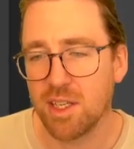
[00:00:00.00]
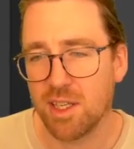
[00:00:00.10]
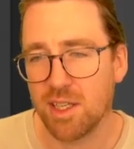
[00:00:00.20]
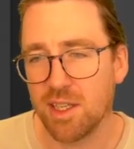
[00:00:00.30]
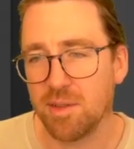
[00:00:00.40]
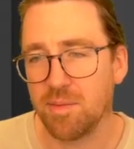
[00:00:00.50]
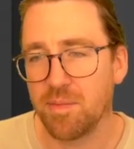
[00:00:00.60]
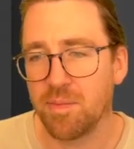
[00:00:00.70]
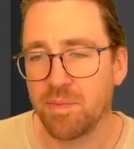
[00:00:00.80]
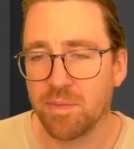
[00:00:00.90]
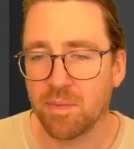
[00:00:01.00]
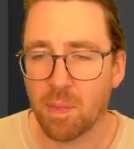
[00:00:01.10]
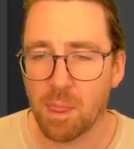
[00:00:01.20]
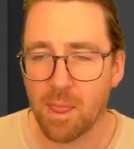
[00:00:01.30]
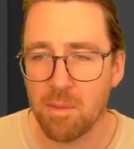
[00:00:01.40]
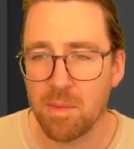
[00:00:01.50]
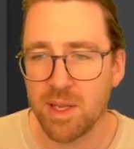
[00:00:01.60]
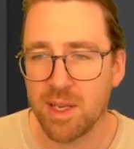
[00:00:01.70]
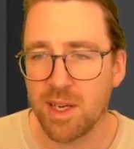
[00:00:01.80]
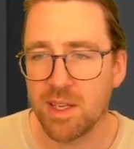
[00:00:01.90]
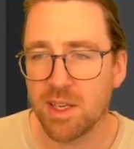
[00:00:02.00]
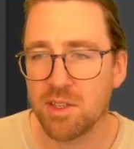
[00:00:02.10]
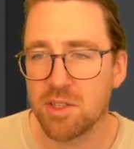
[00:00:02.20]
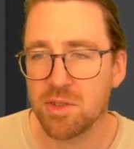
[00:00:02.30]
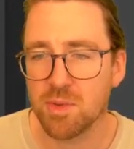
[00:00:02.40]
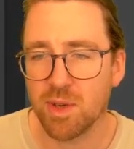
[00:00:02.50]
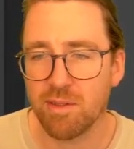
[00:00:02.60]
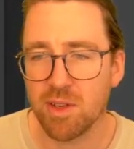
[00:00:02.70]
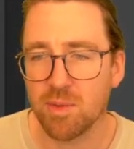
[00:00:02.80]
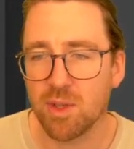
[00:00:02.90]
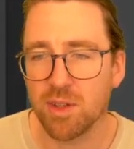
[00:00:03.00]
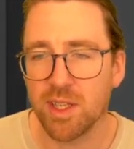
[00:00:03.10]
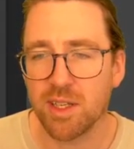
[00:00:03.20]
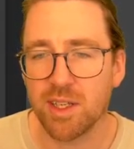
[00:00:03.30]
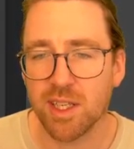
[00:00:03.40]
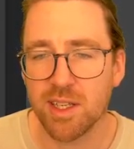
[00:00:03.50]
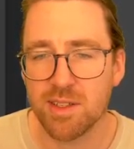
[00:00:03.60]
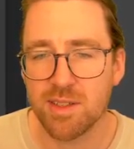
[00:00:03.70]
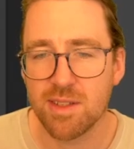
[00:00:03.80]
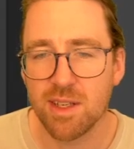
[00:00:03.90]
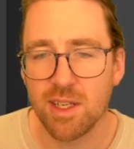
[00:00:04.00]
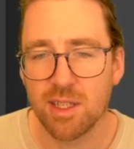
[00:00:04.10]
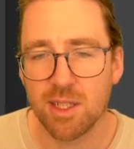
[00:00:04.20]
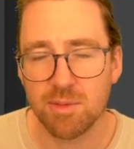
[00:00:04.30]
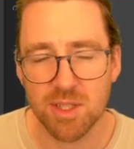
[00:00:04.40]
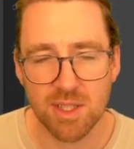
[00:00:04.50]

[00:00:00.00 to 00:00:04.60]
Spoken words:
but yeah, you can choose whatever you want there, I guess. I'm just going